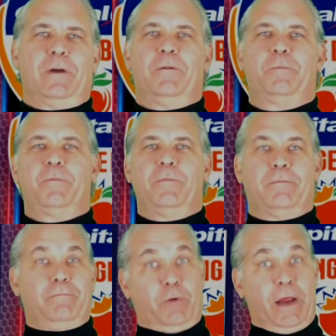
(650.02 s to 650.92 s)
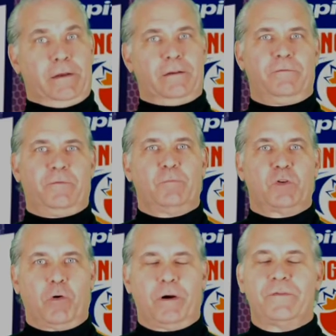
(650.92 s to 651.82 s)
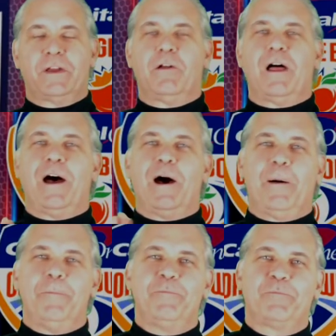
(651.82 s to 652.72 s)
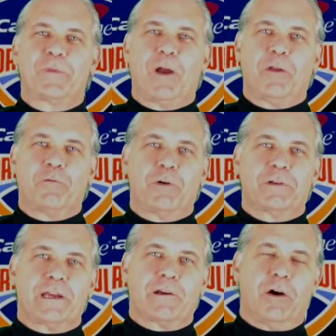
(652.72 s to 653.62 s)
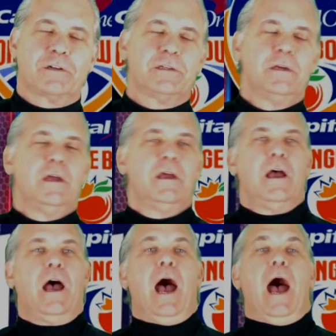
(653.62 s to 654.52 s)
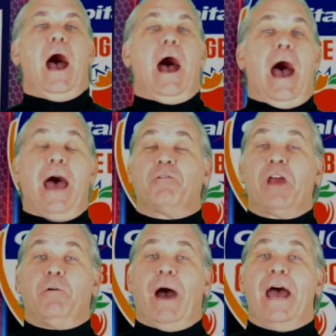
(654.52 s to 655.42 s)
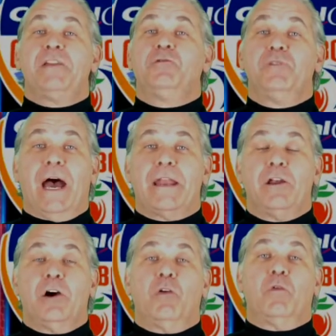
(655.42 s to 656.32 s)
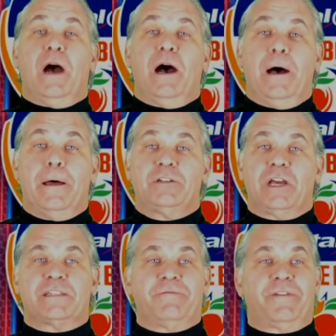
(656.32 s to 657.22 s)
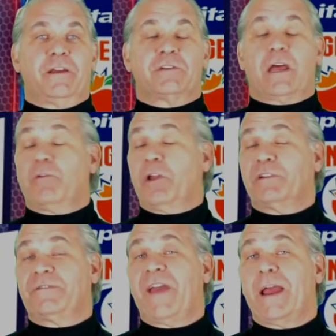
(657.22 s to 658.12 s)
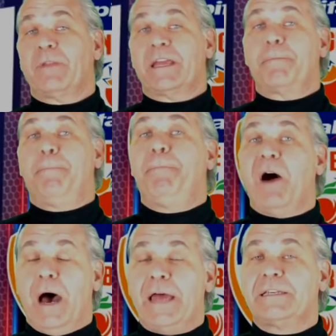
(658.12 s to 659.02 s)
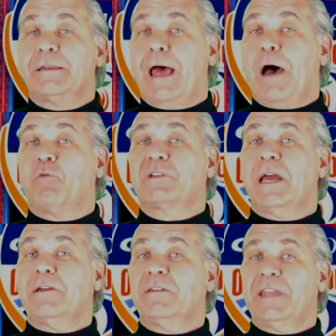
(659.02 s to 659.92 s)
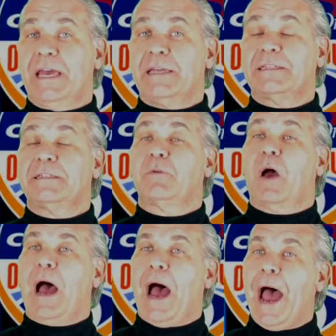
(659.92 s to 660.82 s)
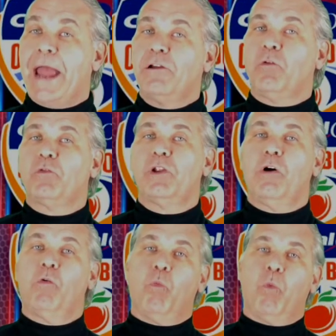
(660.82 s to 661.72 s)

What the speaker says: Well, Brandon from Doraville, on the road again, cars. I don't know. I do not know Justin Fields. I don't know his family. But I will tell you this. I don't know